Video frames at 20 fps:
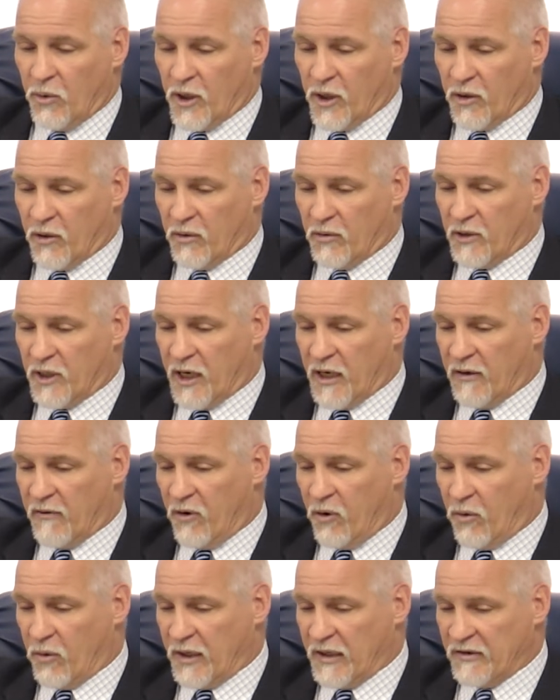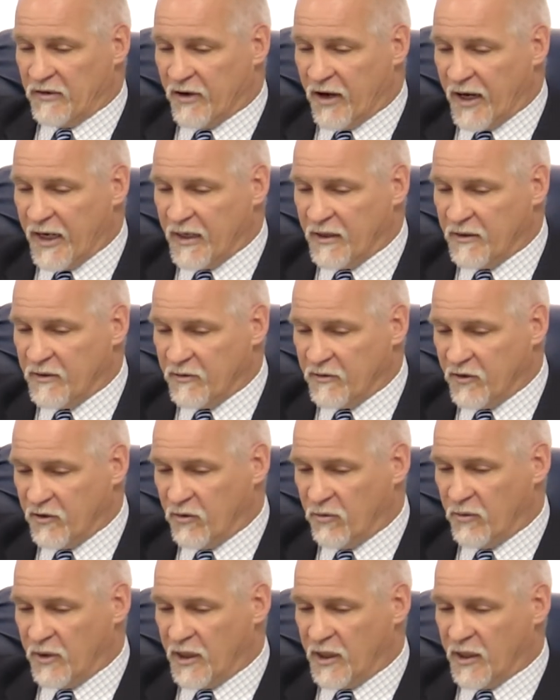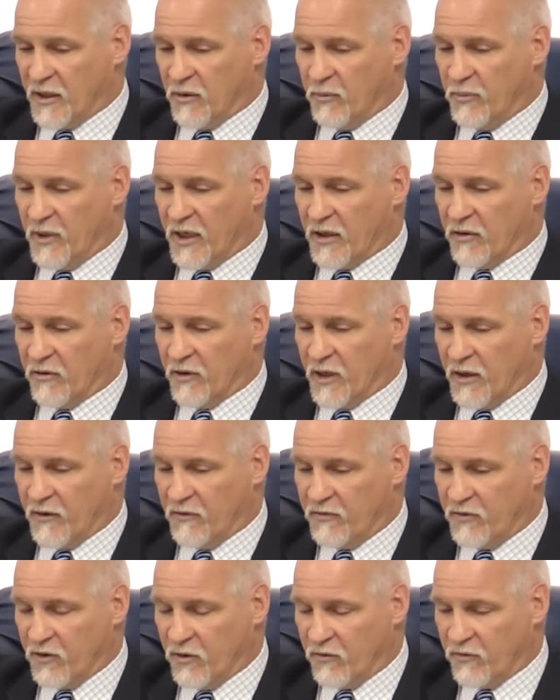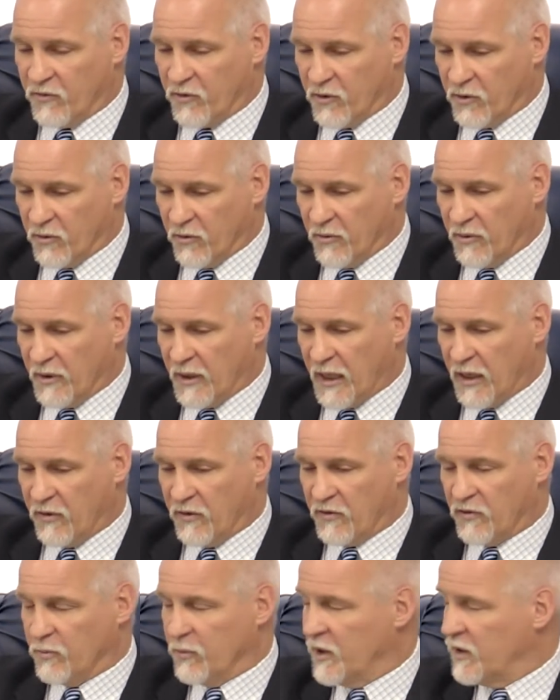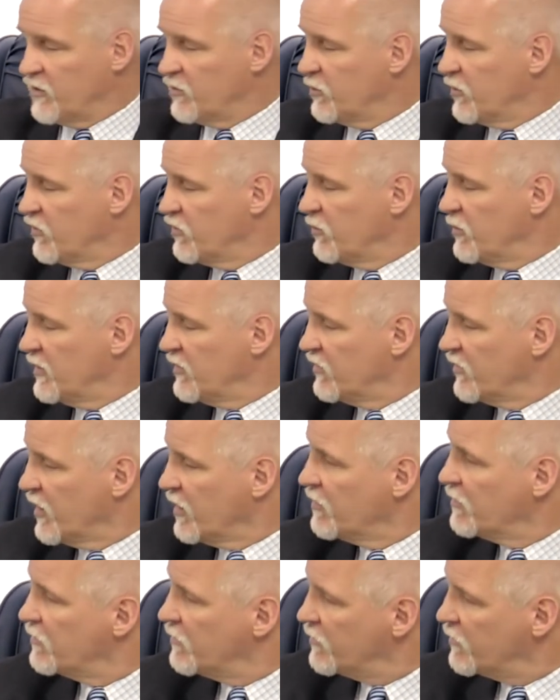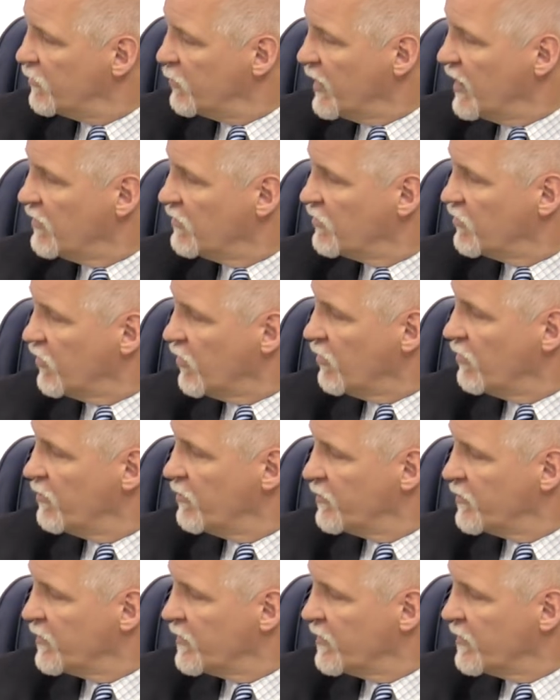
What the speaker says: We're kind of holding tight until we get a better feel for how this money's supposed to be spent. So